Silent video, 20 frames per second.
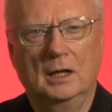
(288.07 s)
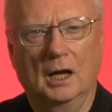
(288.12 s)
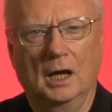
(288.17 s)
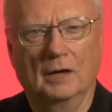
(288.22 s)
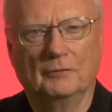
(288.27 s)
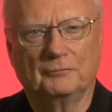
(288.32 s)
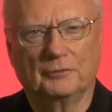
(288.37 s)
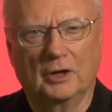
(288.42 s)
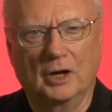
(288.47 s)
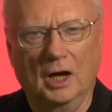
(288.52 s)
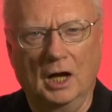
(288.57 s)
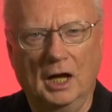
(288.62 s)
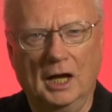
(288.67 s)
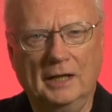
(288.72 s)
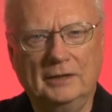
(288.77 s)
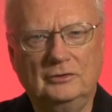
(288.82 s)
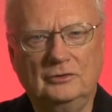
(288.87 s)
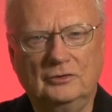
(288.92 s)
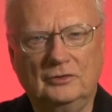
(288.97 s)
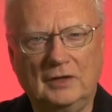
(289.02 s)
of
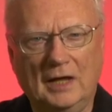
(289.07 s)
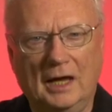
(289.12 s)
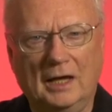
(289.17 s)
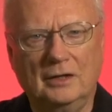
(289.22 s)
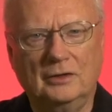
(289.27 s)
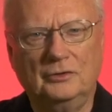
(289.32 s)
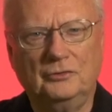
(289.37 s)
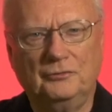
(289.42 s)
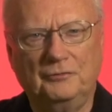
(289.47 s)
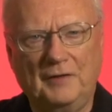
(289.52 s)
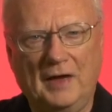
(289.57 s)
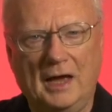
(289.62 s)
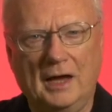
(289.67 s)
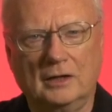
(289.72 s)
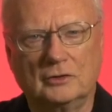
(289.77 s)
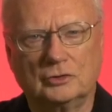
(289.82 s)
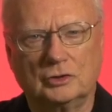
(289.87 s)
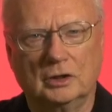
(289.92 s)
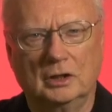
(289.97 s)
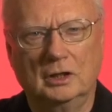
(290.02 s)
God's
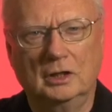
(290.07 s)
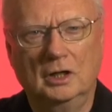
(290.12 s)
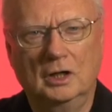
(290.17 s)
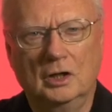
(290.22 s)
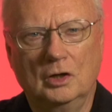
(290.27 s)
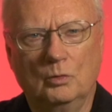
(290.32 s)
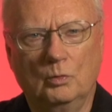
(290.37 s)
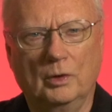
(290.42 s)
satisfaction